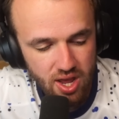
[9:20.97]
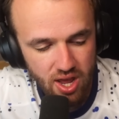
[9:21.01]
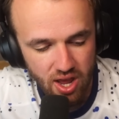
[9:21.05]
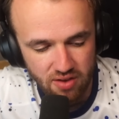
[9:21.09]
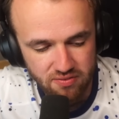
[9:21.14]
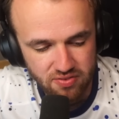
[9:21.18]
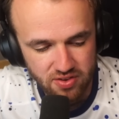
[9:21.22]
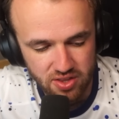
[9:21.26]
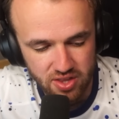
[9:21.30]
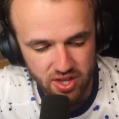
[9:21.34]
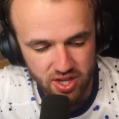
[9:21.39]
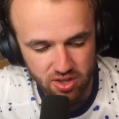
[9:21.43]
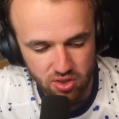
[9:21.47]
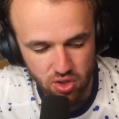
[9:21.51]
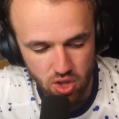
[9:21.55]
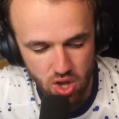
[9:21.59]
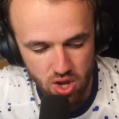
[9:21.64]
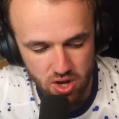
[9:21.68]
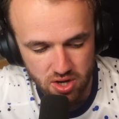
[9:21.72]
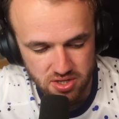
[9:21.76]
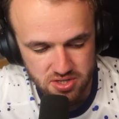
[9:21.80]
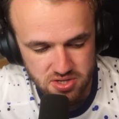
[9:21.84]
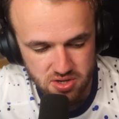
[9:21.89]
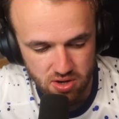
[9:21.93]
I feel like
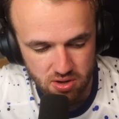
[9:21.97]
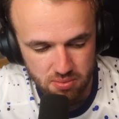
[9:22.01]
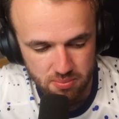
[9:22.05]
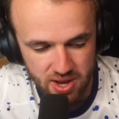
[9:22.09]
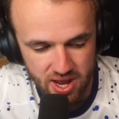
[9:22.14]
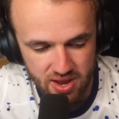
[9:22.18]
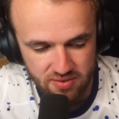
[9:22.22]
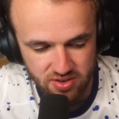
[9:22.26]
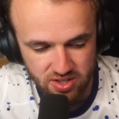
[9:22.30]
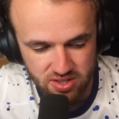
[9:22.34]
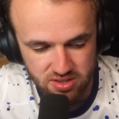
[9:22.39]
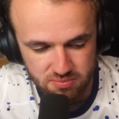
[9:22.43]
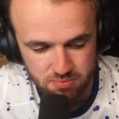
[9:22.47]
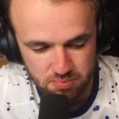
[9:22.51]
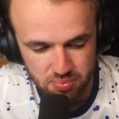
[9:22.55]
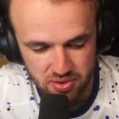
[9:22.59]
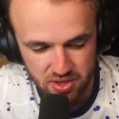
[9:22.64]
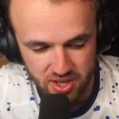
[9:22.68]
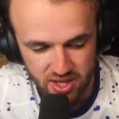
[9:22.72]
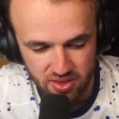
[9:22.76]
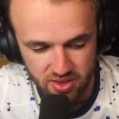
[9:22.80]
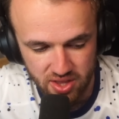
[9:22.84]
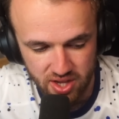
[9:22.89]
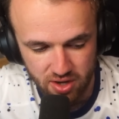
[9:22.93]
long term having them
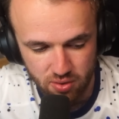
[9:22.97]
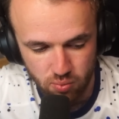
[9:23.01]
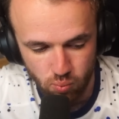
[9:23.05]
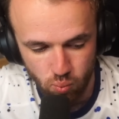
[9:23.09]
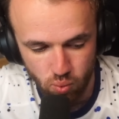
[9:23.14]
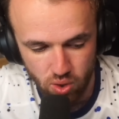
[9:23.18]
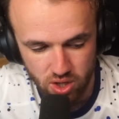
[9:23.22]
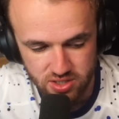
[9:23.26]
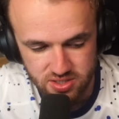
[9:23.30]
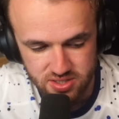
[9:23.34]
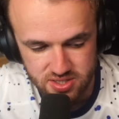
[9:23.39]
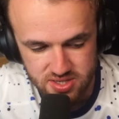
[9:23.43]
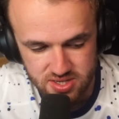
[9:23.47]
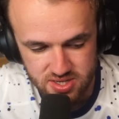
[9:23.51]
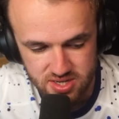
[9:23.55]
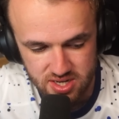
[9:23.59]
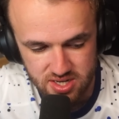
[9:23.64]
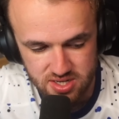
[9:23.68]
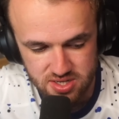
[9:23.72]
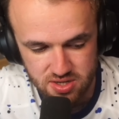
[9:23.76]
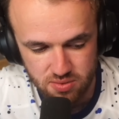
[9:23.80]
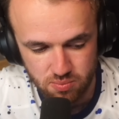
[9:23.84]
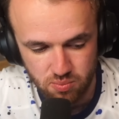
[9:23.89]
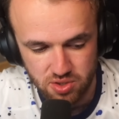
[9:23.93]
play like one
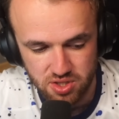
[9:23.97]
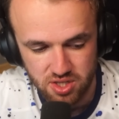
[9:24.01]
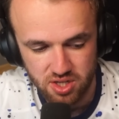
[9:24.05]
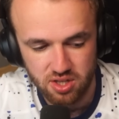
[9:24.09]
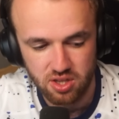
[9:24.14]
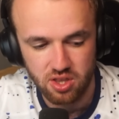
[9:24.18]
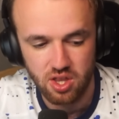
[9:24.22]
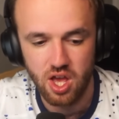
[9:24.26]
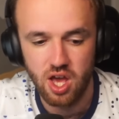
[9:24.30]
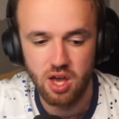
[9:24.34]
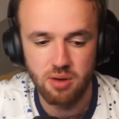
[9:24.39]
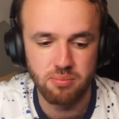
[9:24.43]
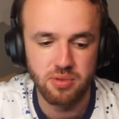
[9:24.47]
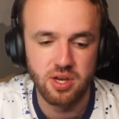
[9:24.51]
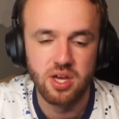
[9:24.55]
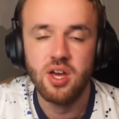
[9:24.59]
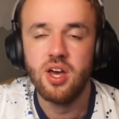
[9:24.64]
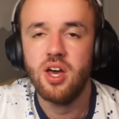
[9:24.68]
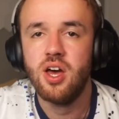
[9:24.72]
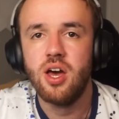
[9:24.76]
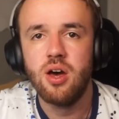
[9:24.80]
season with a club